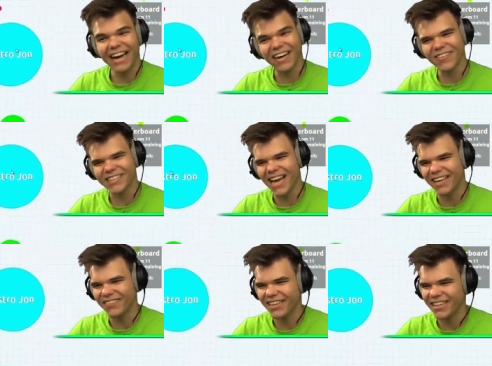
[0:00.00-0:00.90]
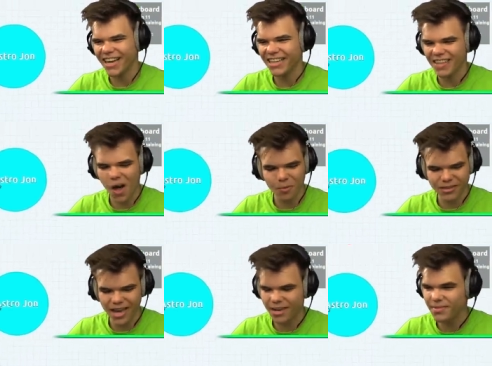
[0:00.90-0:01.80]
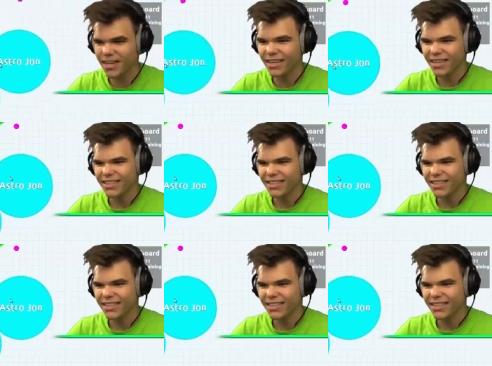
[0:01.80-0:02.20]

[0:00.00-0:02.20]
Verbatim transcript: I almost had him there, guys. I almost had him there.